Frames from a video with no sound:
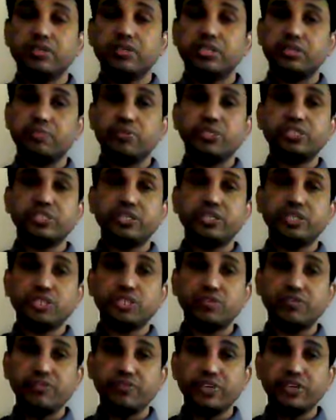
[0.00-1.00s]
Representation
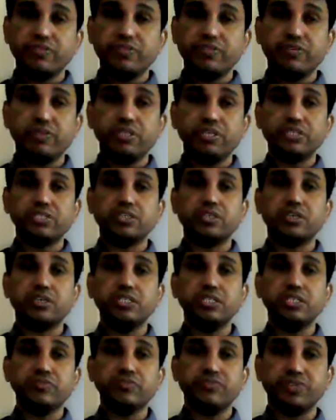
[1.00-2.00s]
of a wave on a circle
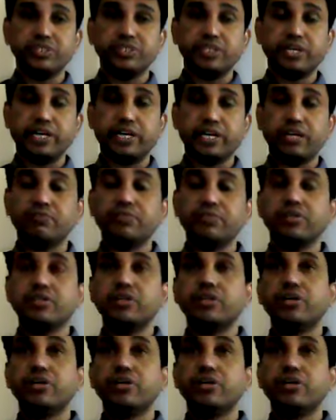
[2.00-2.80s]
is phasor diagram.